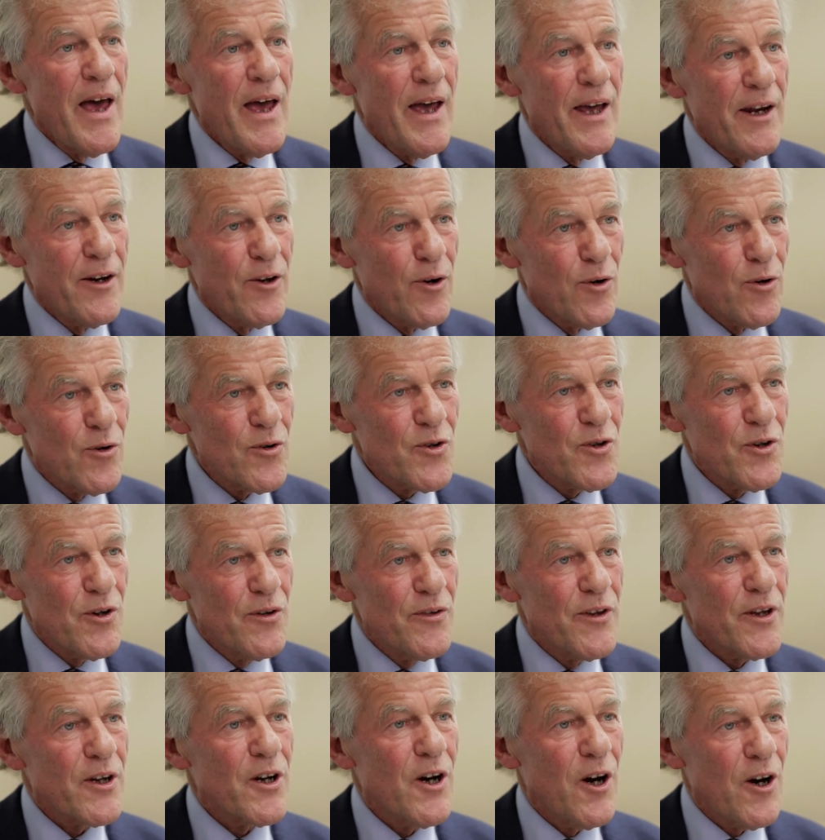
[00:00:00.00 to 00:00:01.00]
And also
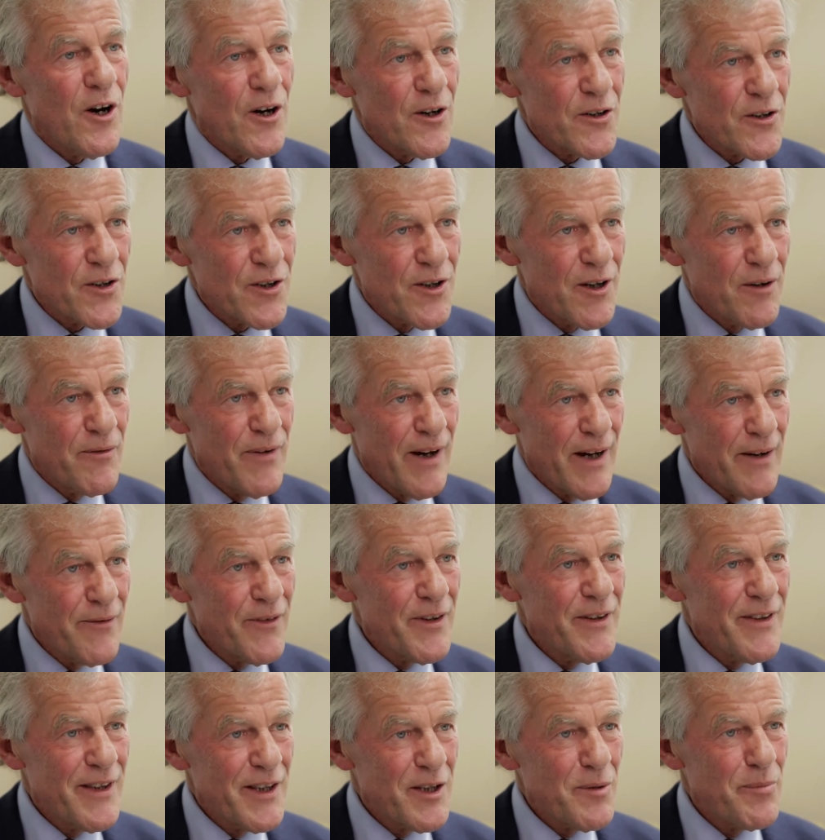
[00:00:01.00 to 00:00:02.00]
the cost of
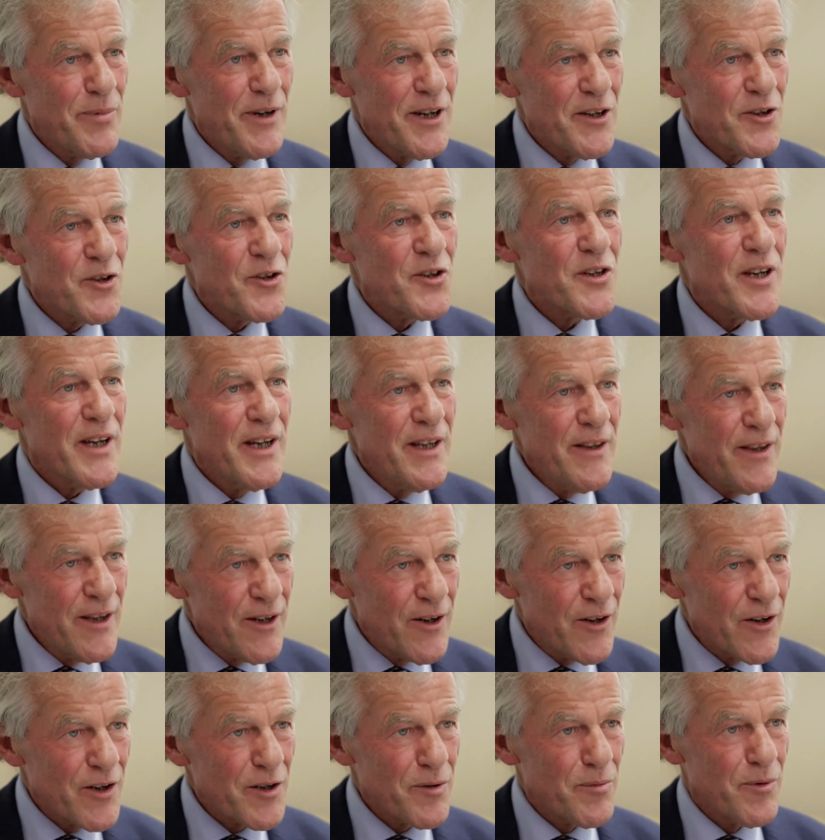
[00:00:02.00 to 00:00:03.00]
having these patients in the
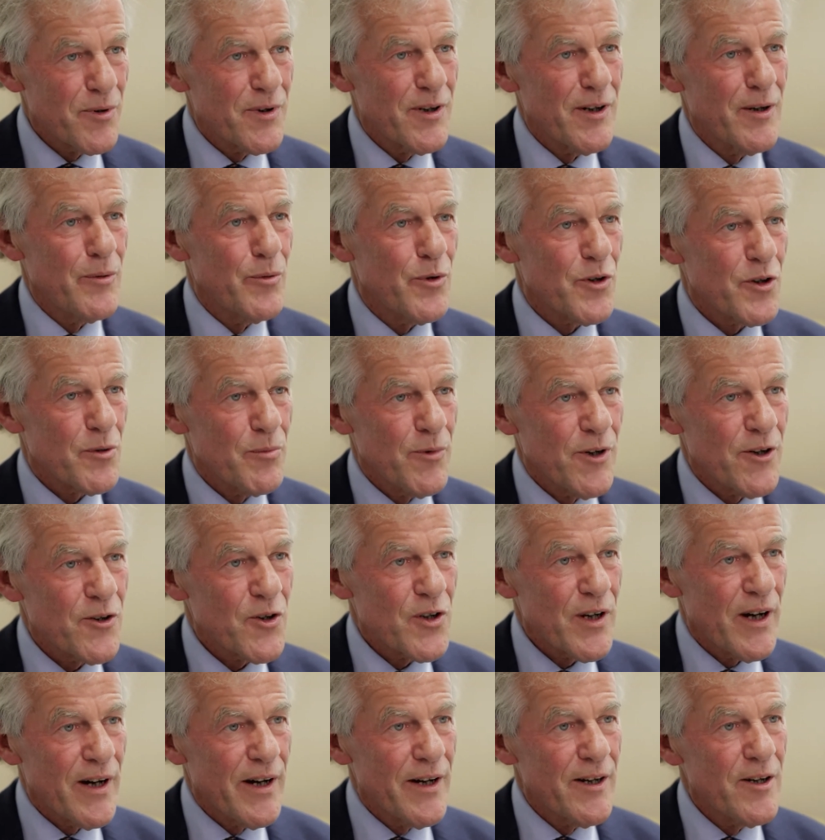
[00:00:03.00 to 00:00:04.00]
hospital was
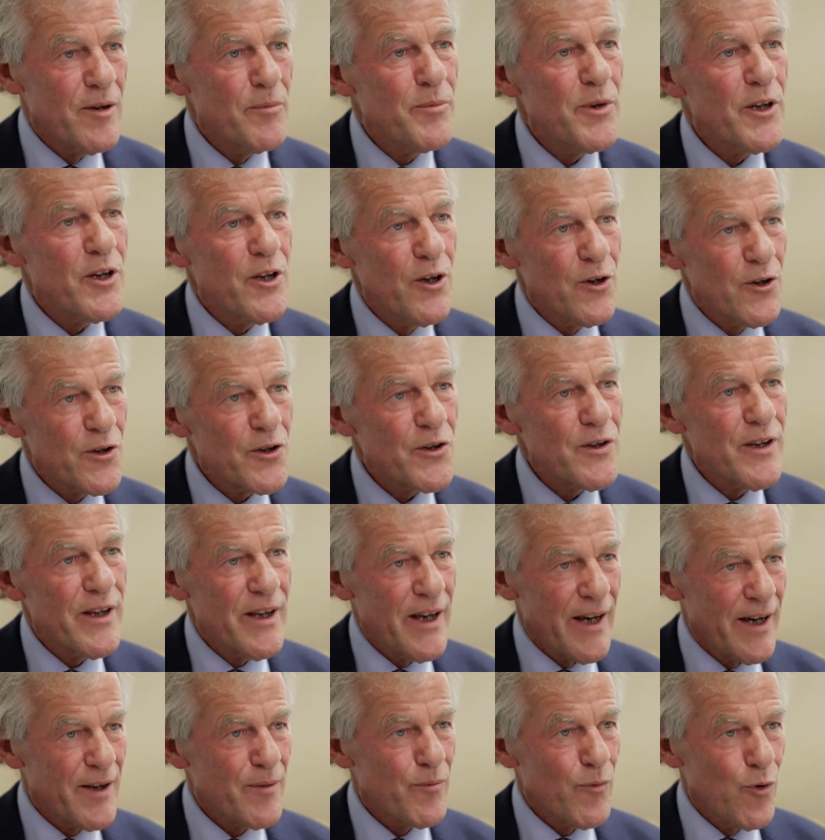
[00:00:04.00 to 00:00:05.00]
much higher because they
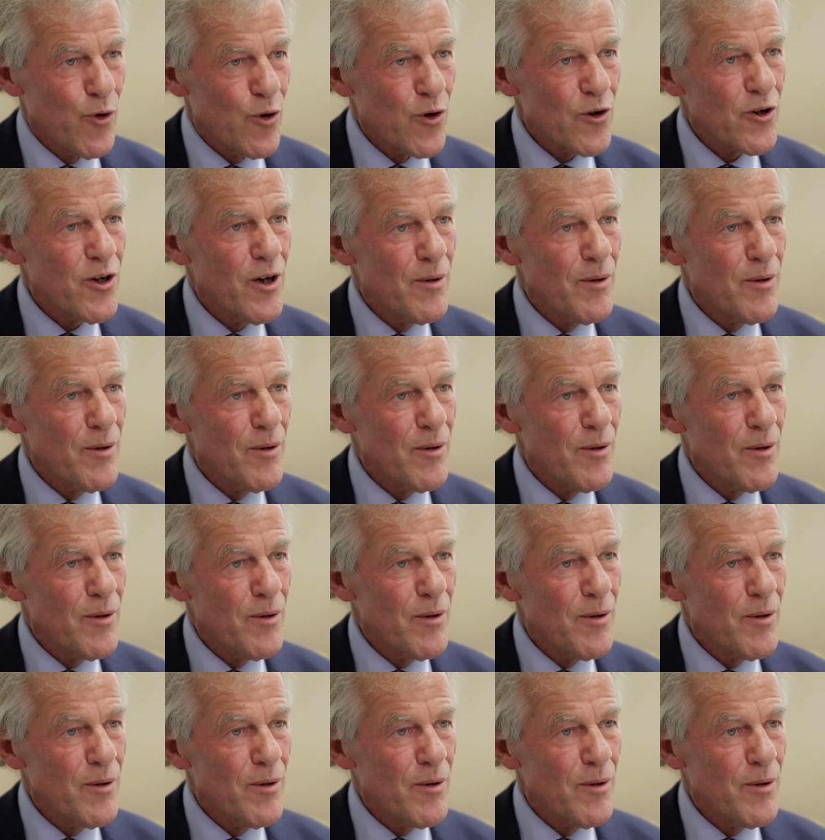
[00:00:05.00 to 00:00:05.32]
had more